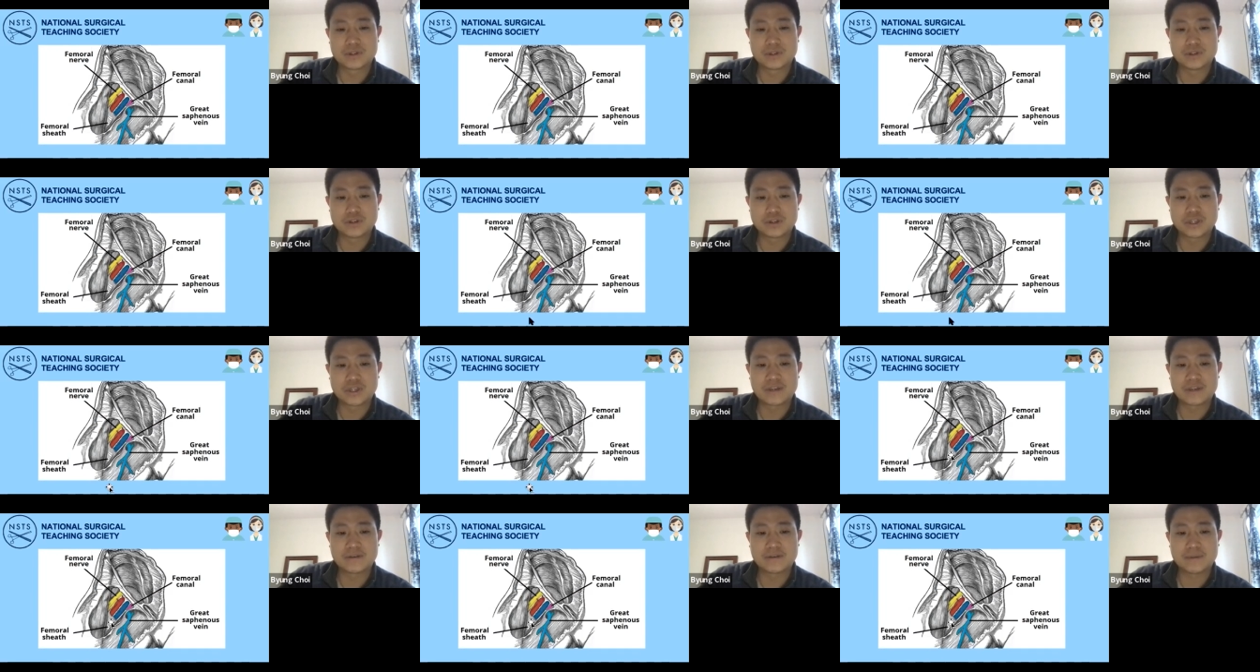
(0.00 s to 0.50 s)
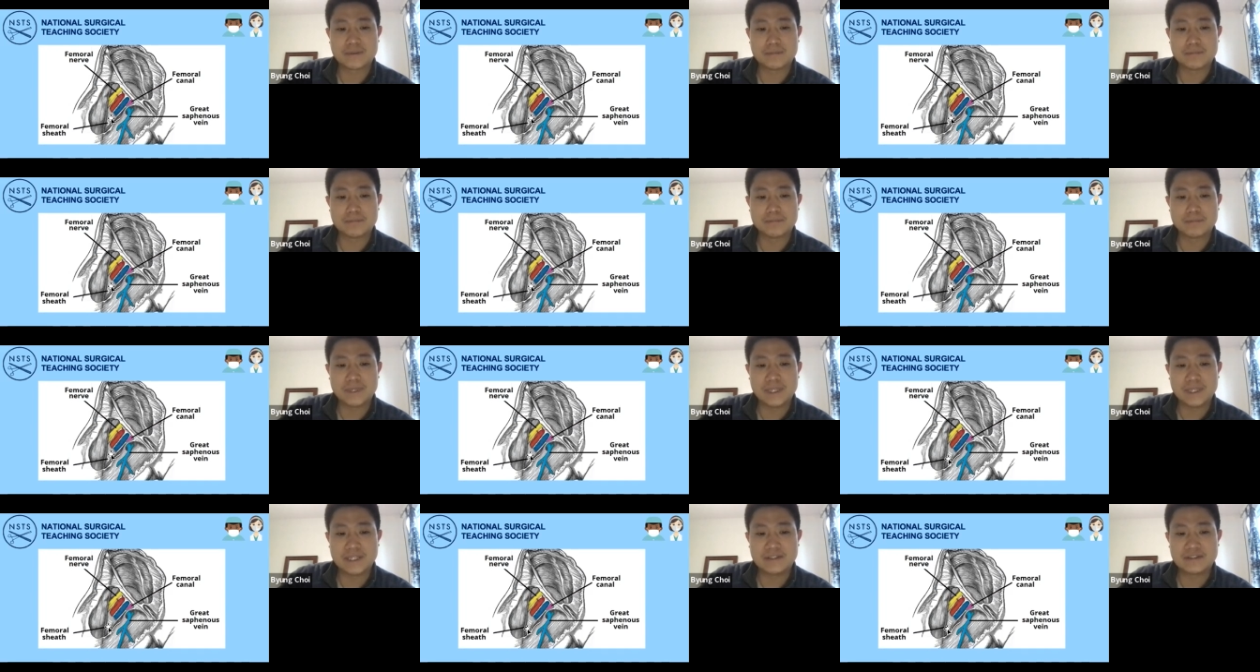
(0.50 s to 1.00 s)
looking
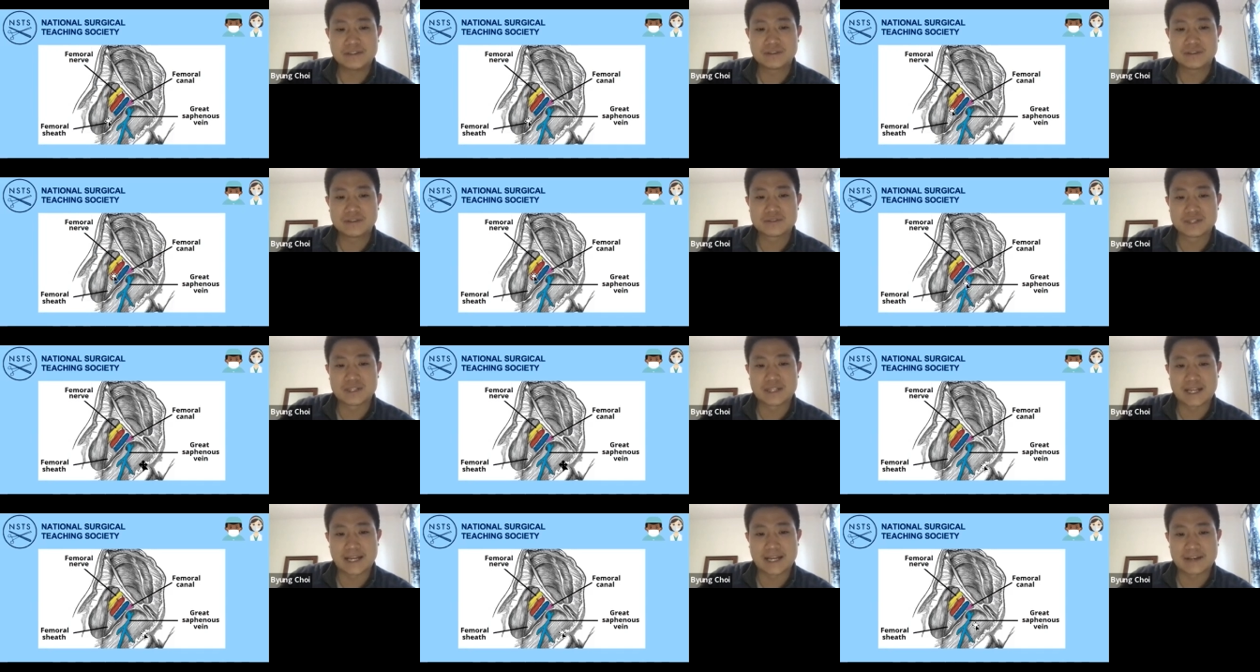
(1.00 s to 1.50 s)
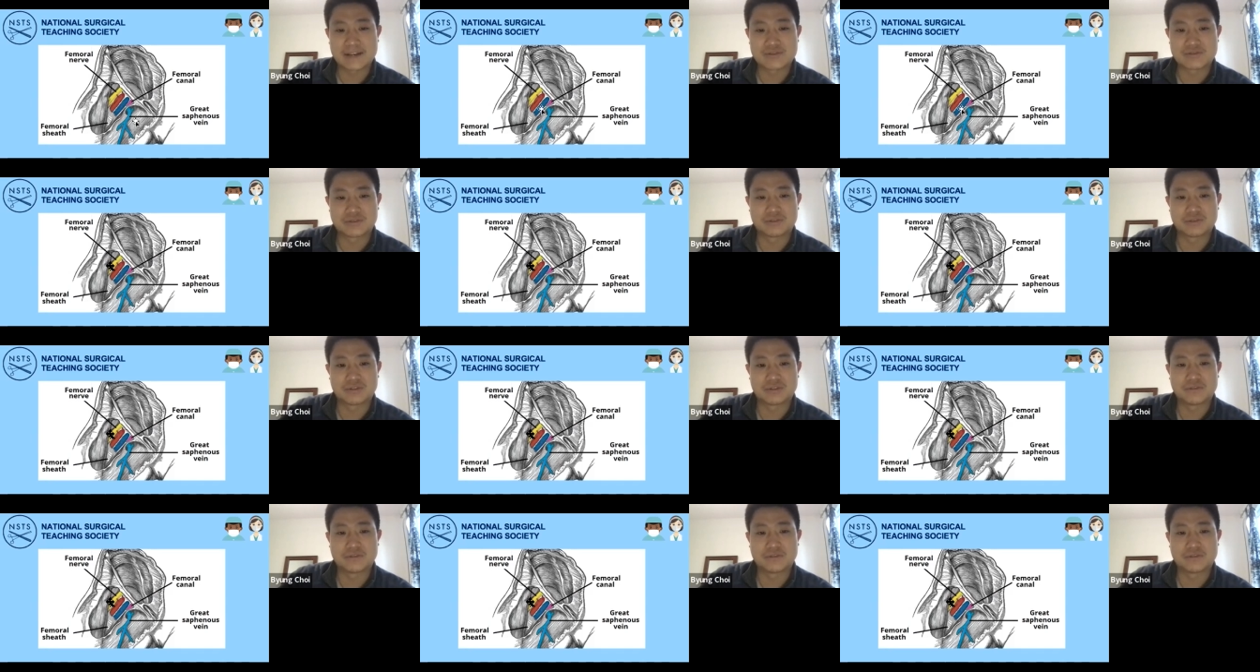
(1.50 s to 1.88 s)
medial to lateral,